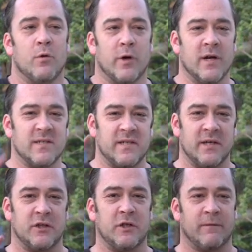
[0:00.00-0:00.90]
you're going to
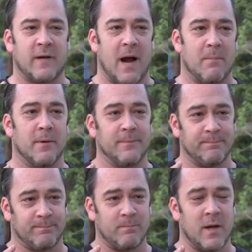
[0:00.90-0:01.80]
see a shift happen.
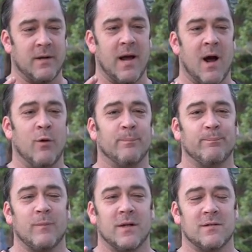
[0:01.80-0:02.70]
And now
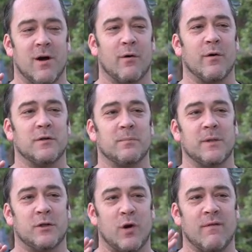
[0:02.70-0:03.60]
it's not going to
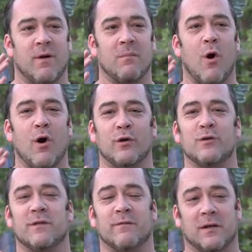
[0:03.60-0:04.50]
be Trayvon Martin
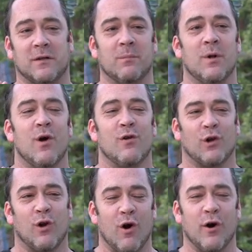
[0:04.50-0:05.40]
who's the victim.
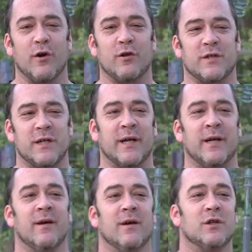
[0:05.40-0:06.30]
The longer you
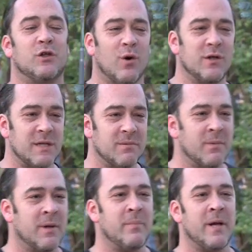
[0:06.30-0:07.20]
see George
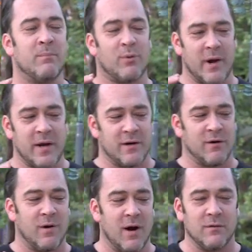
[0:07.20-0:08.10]
Zimmerman being
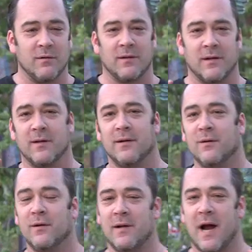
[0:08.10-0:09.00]
paraded around
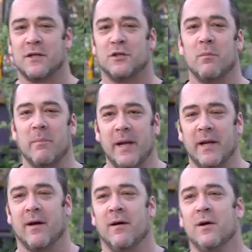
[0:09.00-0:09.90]
the national
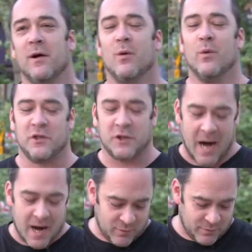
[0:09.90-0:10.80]
media with
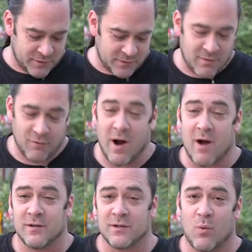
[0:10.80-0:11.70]
shackles
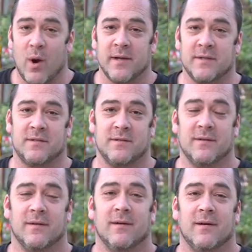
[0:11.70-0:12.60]
around his waist,